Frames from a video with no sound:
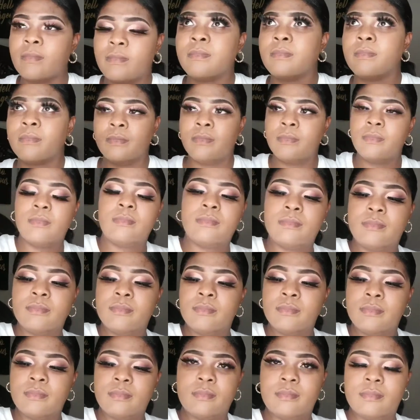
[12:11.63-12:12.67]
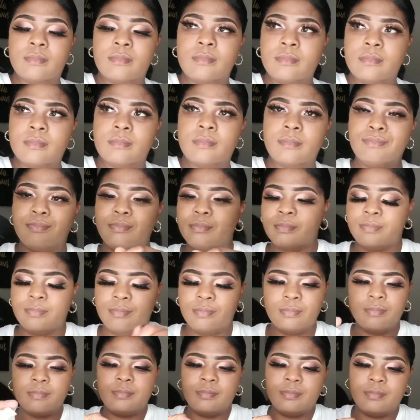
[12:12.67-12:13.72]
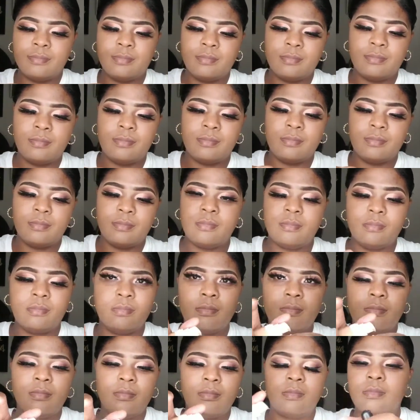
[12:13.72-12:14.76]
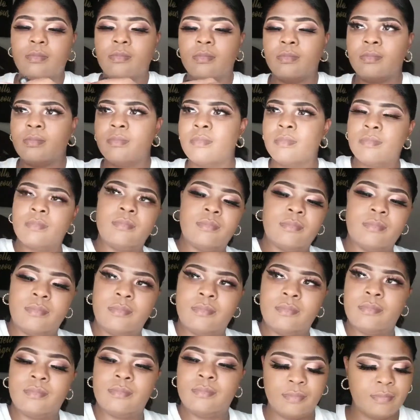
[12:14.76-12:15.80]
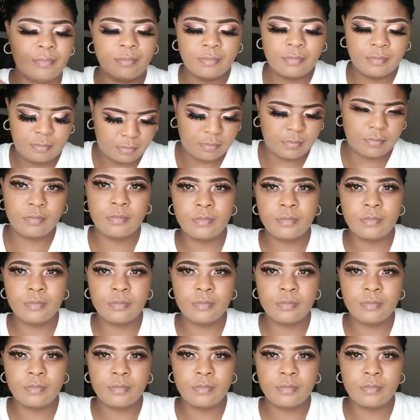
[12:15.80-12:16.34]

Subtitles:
So then I'm going in with some more Estee Lauder and more Fenty,